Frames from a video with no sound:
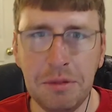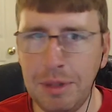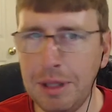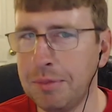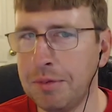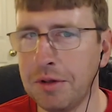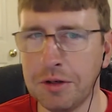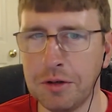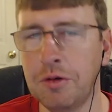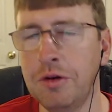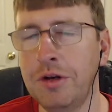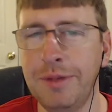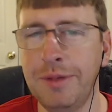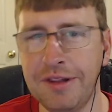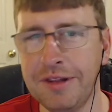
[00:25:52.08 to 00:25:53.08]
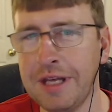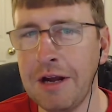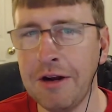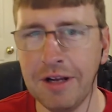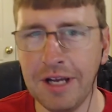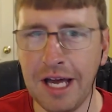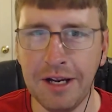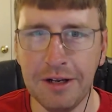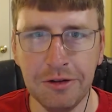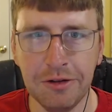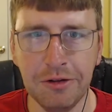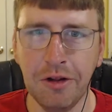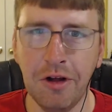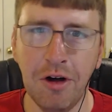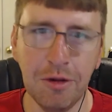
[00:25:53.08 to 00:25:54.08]
people aren't going to be staring at it
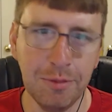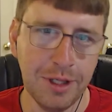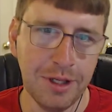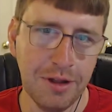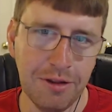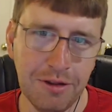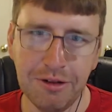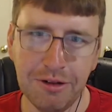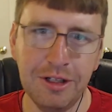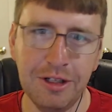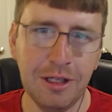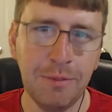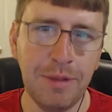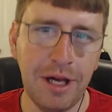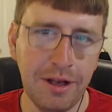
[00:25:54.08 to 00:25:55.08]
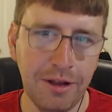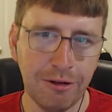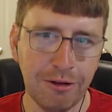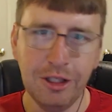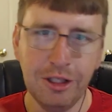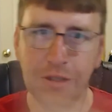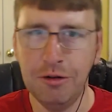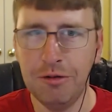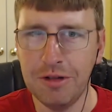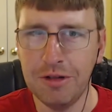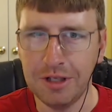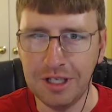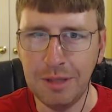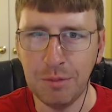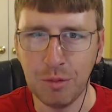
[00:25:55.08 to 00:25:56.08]
too long because they're going to jump out of their shoes
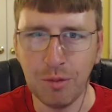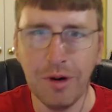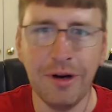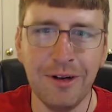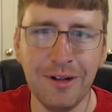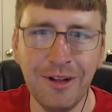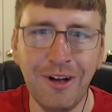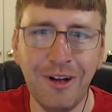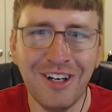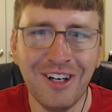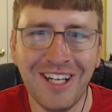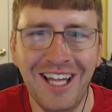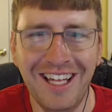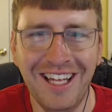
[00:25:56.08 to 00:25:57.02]
and keep running along.